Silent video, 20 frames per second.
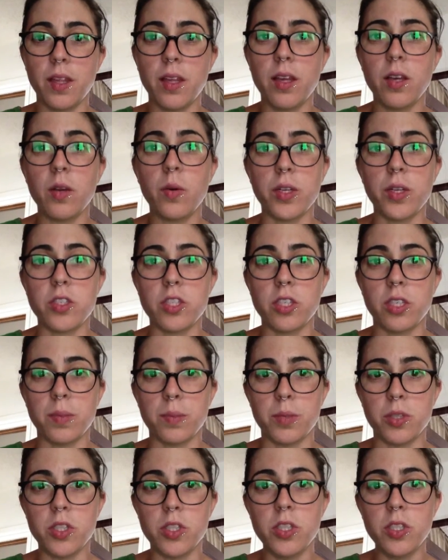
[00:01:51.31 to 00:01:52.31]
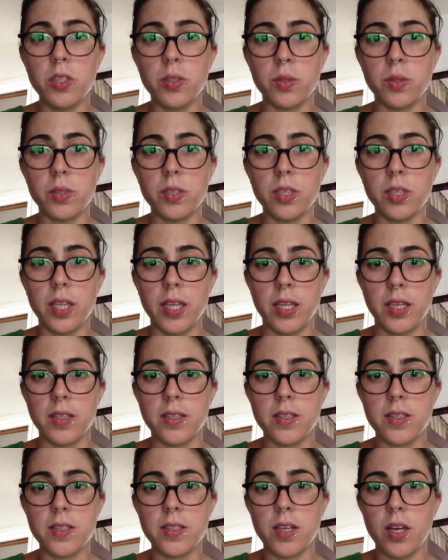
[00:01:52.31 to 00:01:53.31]
Question number 2
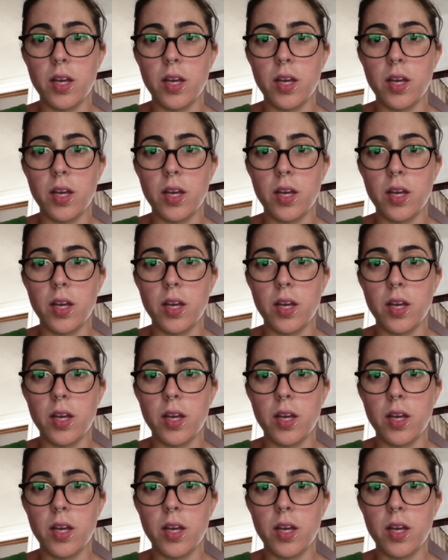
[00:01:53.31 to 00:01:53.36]
is,